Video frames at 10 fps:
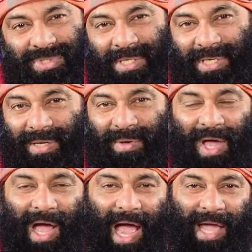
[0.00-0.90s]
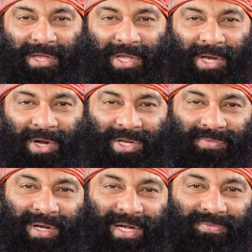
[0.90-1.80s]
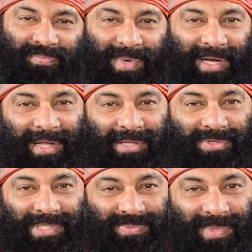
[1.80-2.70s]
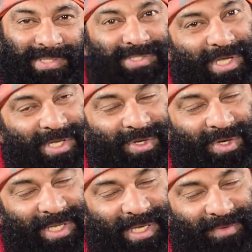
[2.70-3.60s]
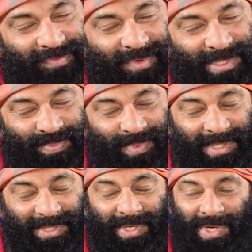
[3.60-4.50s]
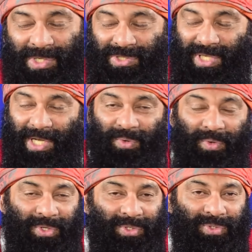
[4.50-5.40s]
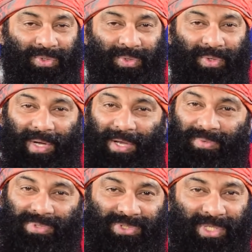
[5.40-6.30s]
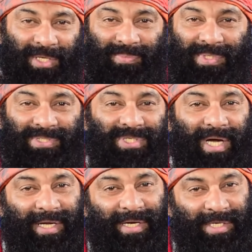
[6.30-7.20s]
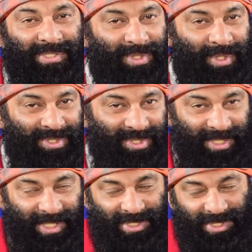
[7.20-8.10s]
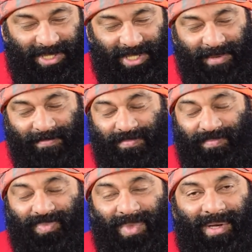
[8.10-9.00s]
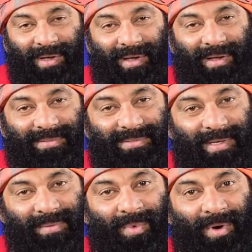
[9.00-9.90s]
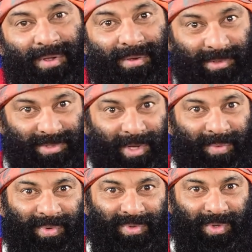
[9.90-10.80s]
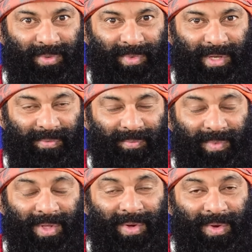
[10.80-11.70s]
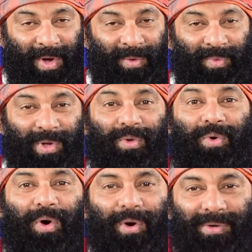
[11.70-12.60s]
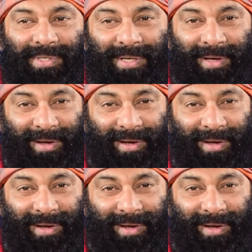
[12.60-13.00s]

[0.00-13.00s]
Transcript: thinking, I cannot even lift my leg this much. I cannot get a full split. So I couldn't do, I was terribly tired, exhausted yesterday. Today morning kids came and told me, come we'll go out